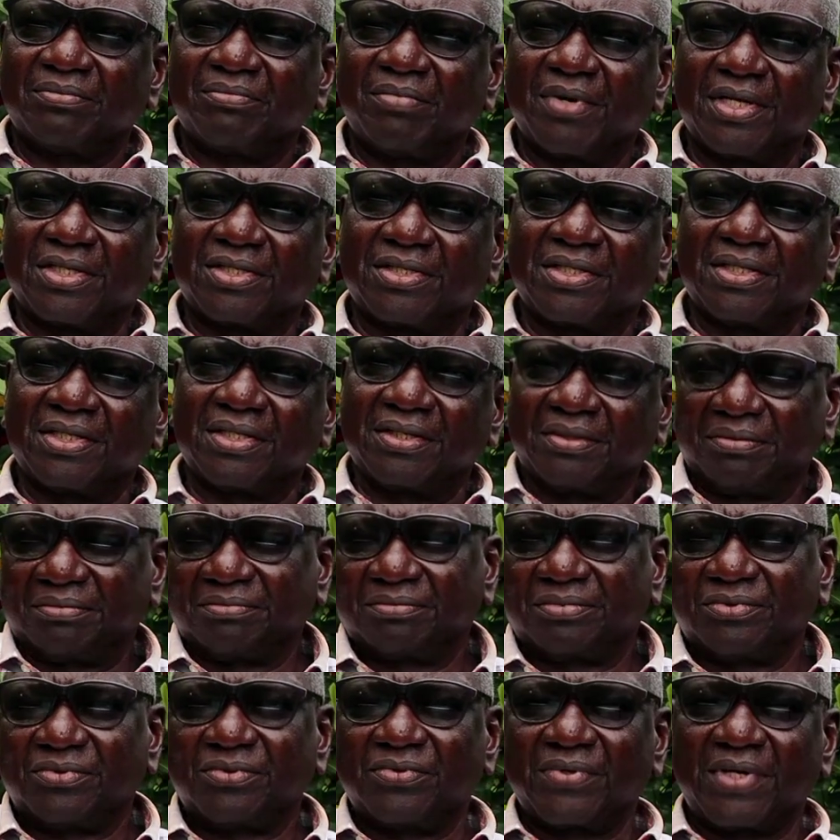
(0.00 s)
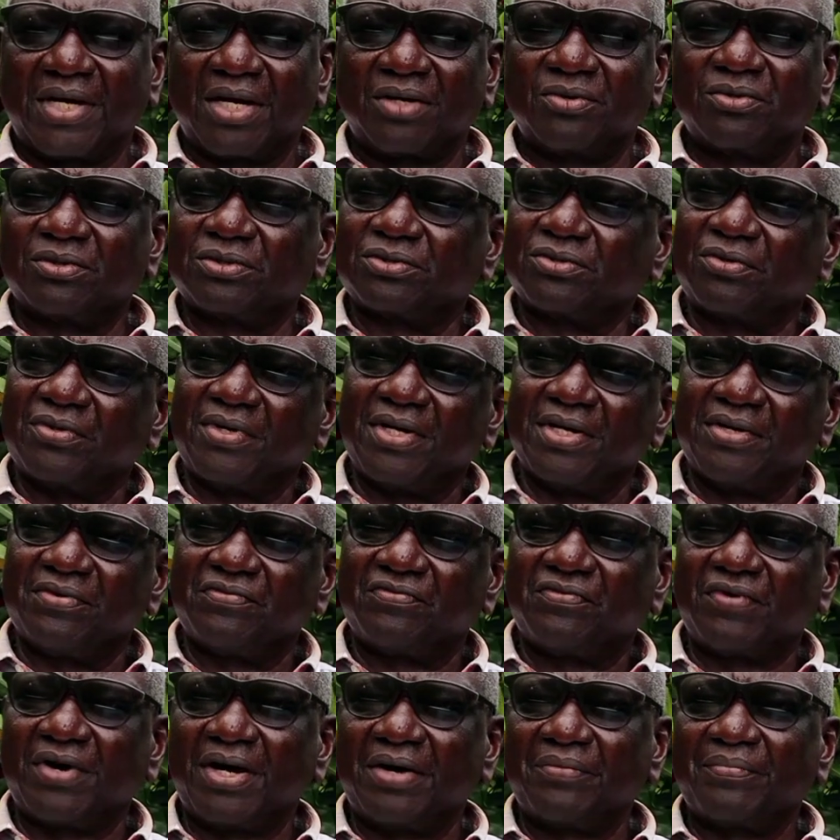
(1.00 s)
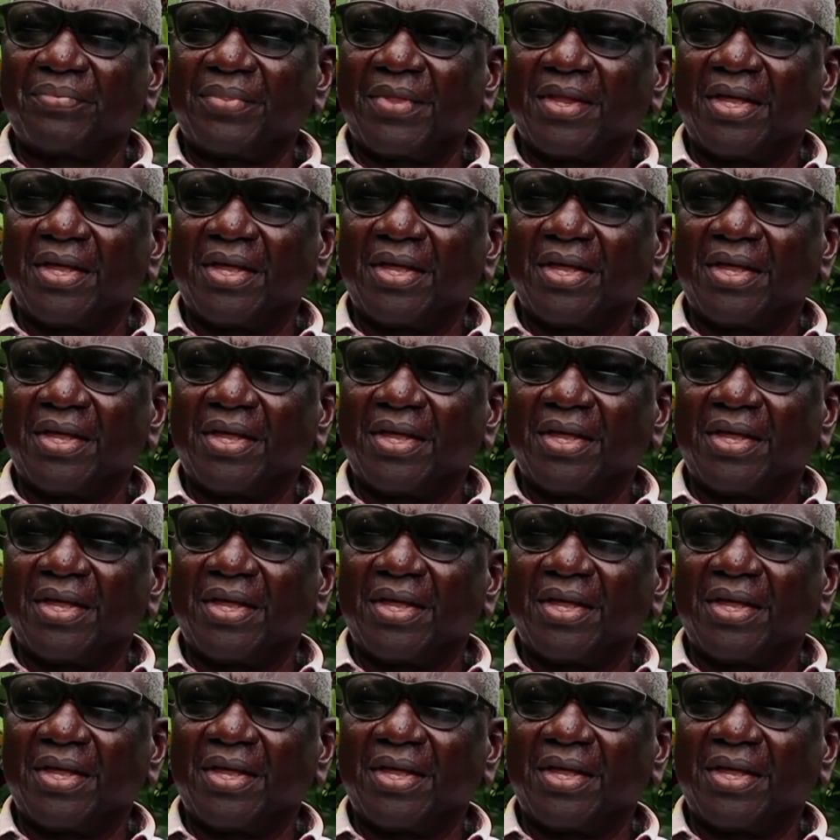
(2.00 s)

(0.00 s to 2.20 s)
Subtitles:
But we can also deliver,